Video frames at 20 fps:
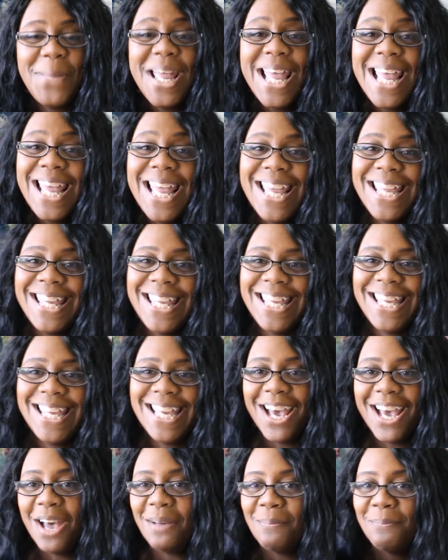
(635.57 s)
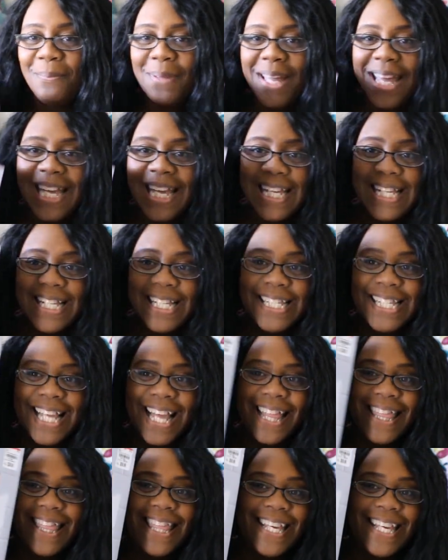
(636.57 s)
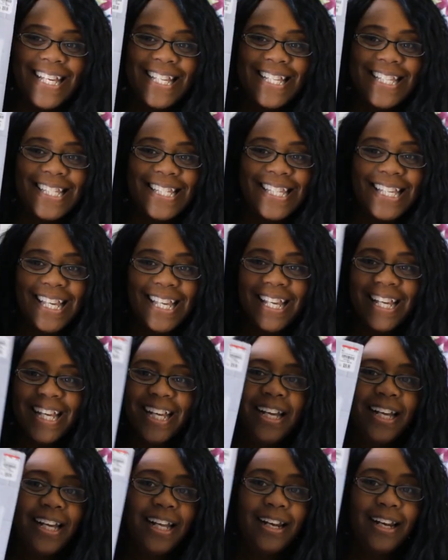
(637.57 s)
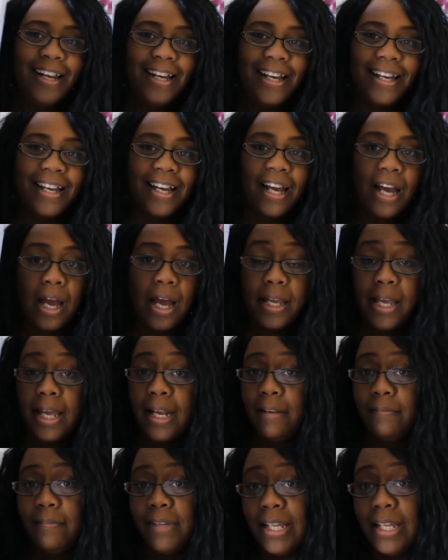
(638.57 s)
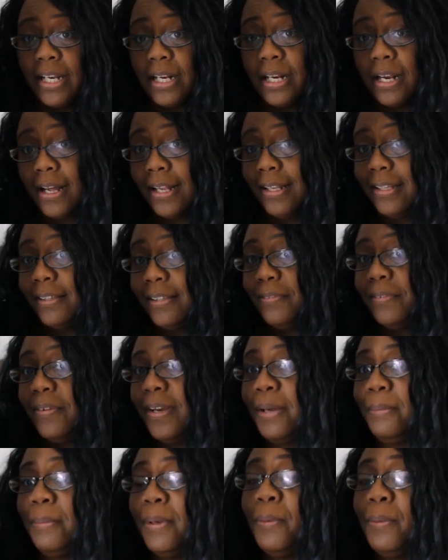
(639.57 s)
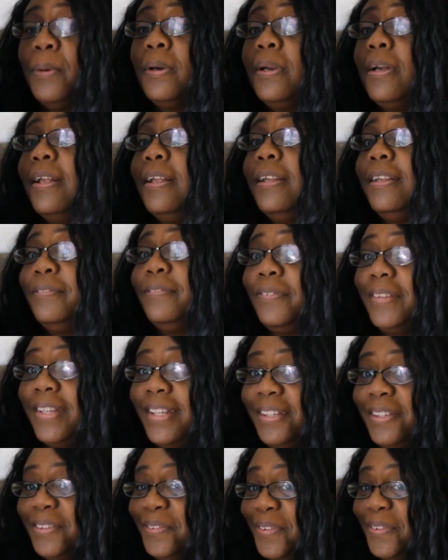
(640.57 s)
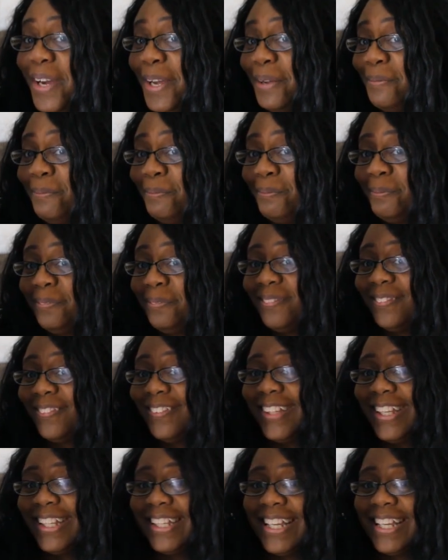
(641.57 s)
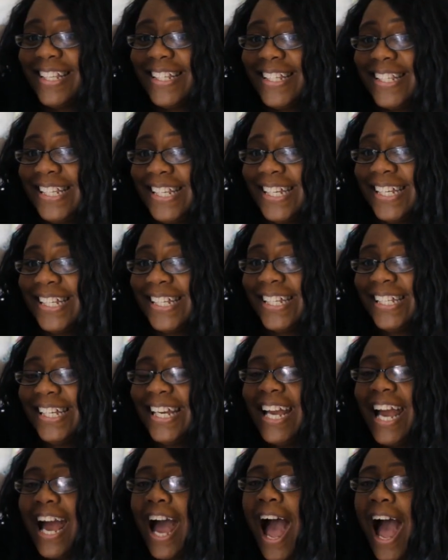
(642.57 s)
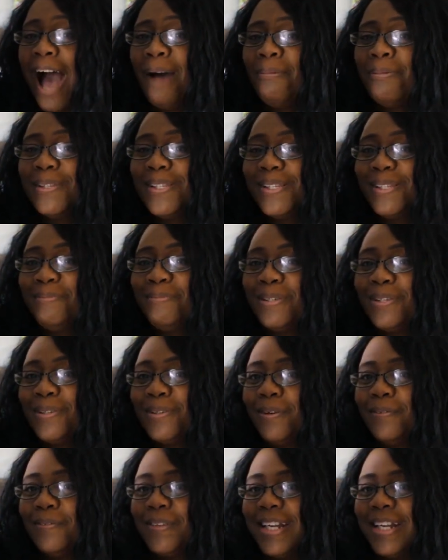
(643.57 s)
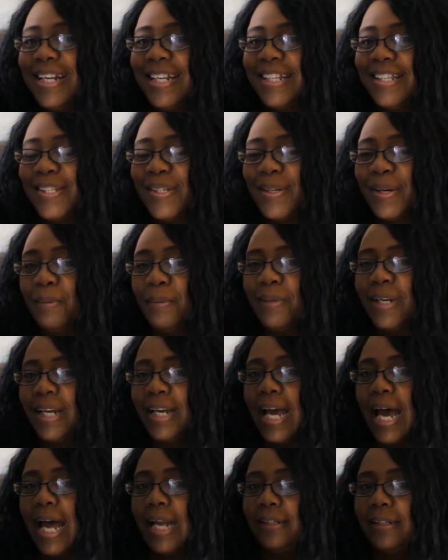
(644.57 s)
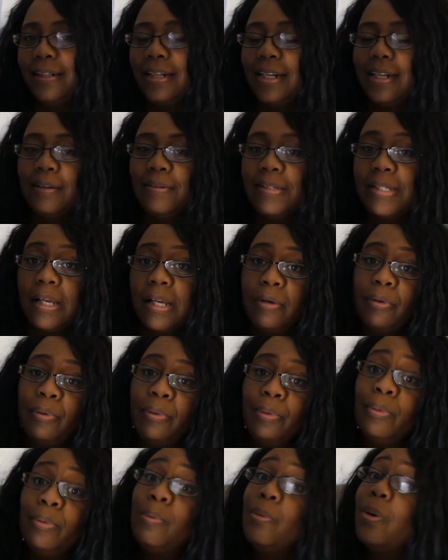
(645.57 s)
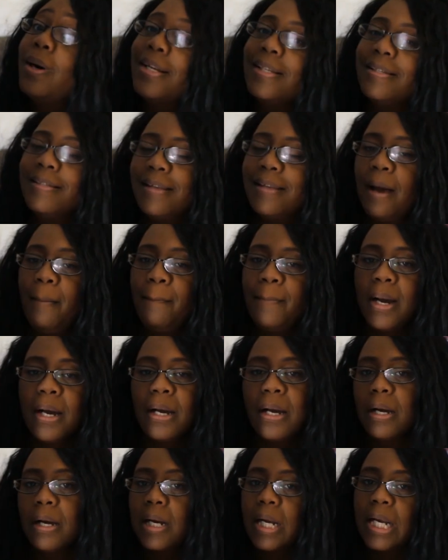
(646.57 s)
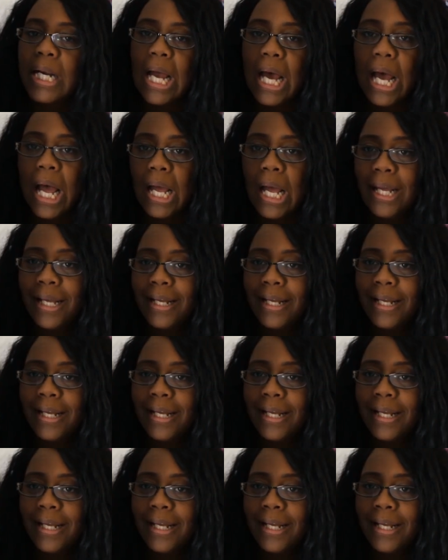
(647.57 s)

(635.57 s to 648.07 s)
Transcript: picking up is this. Look, I can't even get it all in the frame. It won't all fit in the frame. Can you see it? I posted a picture of it on Instagram when I got it, and I was like, who wants a margarita?